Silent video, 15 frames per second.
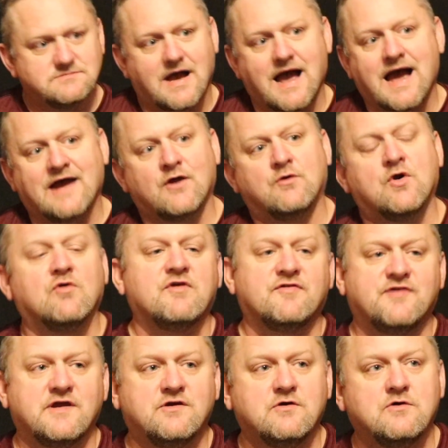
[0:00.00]
I don't know that
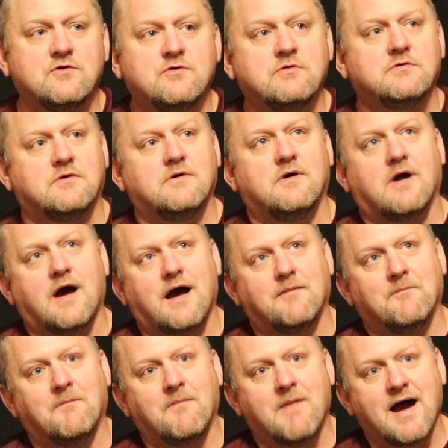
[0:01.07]
they do.
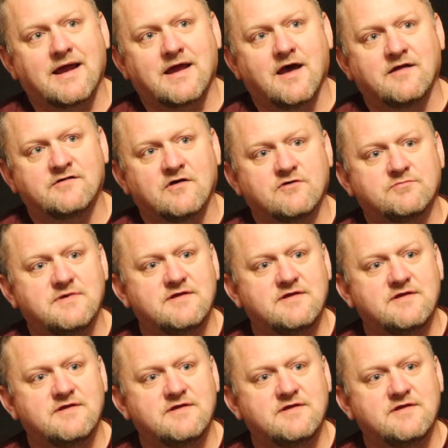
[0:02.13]
My gut tells me